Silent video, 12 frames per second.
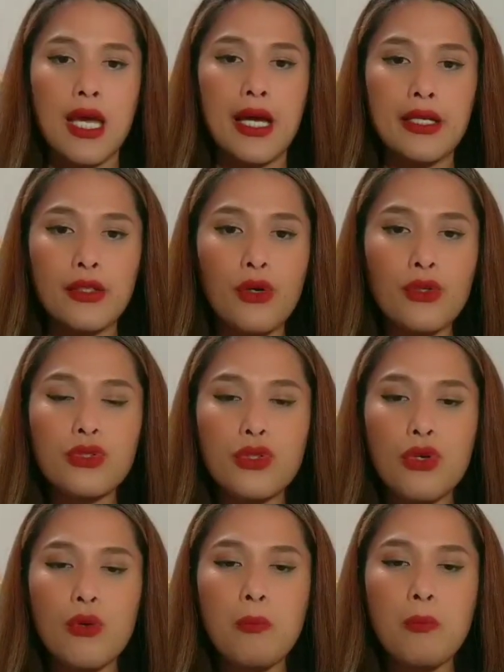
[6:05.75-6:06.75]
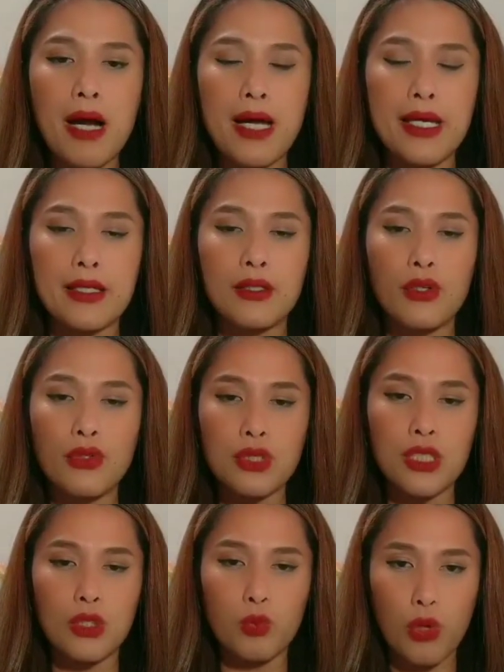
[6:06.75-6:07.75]
And also by
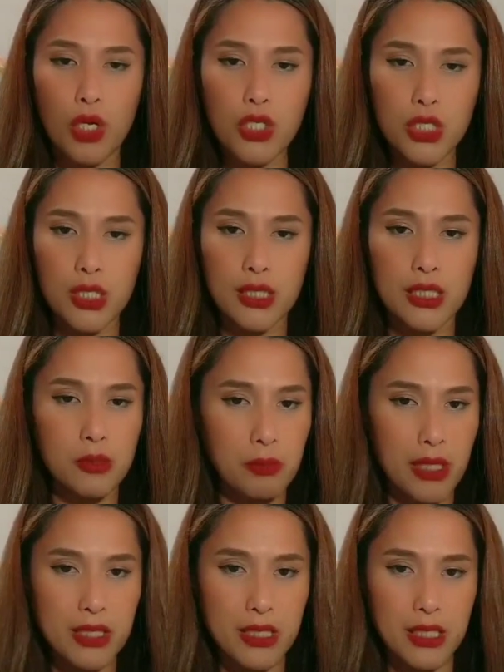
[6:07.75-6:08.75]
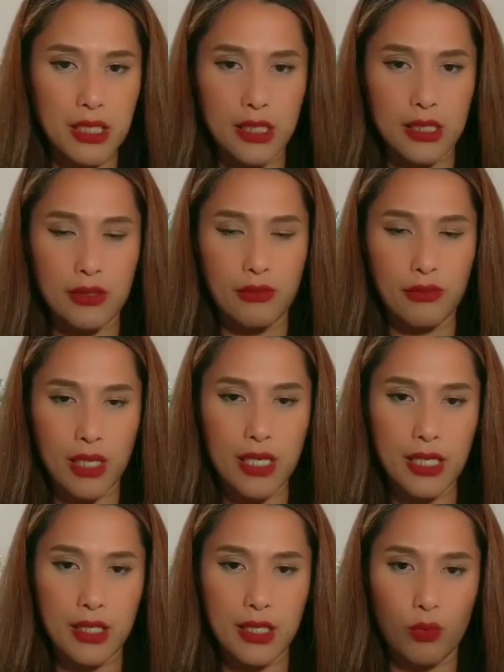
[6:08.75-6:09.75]
constant washing, especially
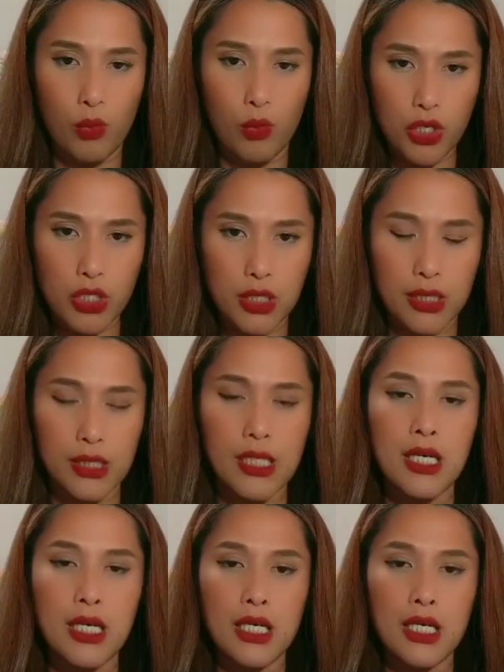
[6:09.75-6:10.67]
daily washing,